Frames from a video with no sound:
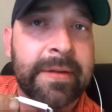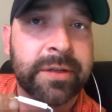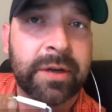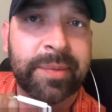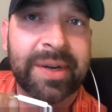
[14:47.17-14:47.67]

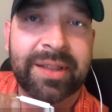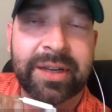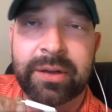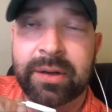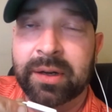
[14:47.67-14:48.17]
So, I
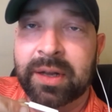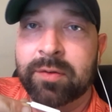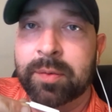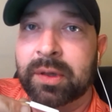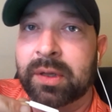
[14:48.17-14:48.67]
think you can
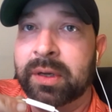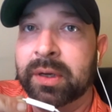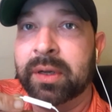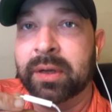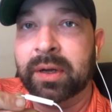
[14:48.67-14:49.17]
give him a
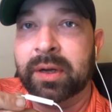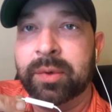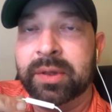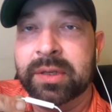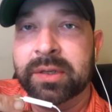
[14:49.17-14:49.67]
look
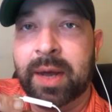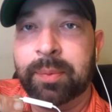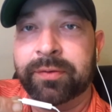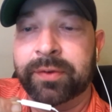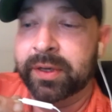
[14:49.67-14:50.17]
with this
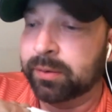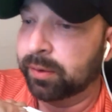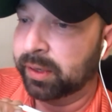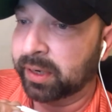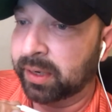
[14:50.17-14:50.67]
type of field
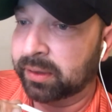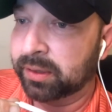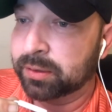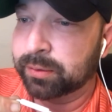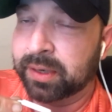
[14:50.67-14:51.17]
we're looking at
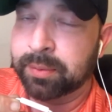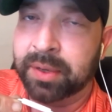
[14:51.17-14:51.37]
this week.